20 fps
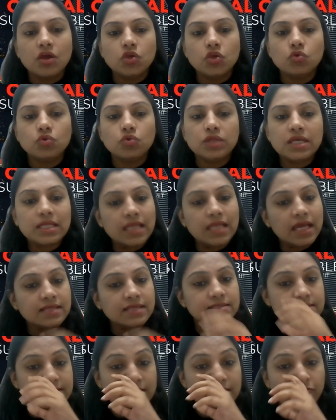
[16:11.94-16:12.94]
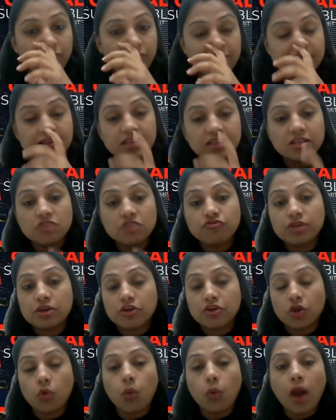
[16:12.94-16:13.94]
You need existing facilities will
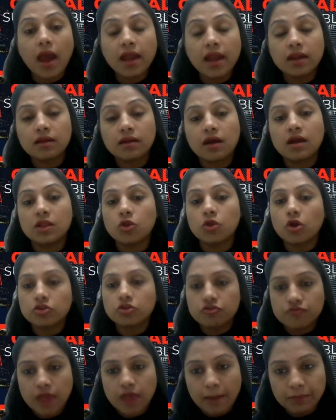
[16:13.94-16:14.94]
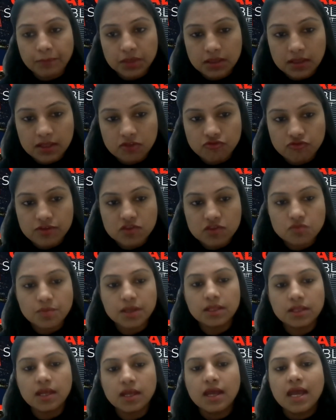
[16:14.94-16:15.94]
require a lot of capital
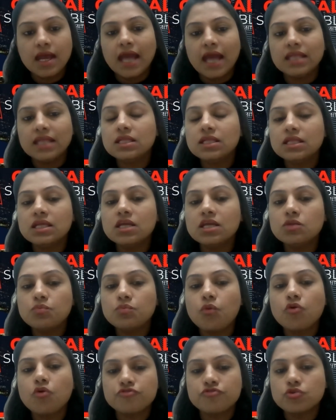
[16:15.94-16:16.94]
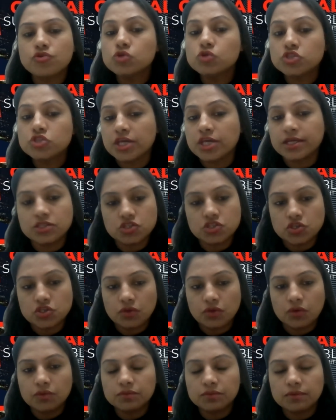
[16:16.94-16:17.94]
investment, and it need more fuel change.
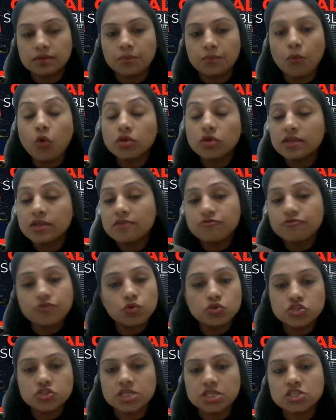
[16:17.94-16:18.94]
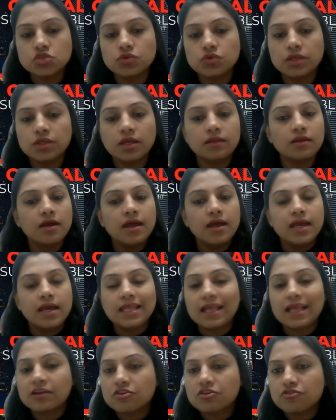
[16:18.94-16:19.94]
You know, the more than fuel change, you need
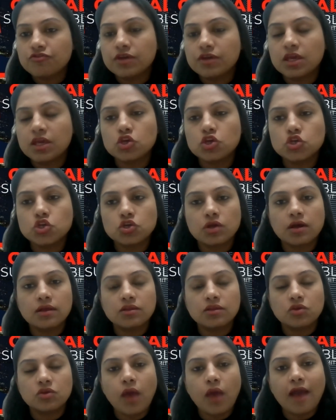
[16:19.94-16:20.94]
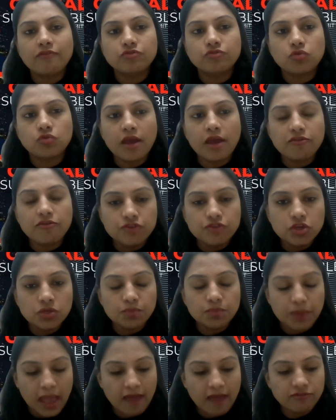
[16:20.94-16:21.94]
electrification. You have to
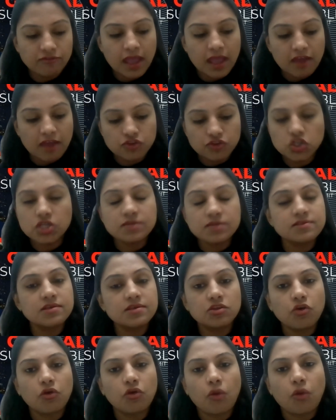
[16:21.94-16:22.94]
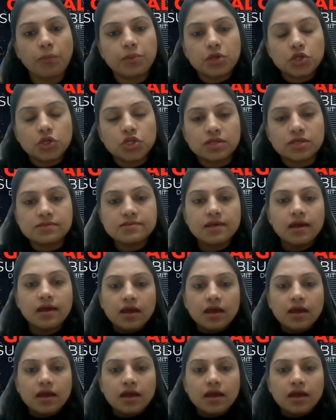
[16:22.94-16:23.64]
have the efficiency in your operations.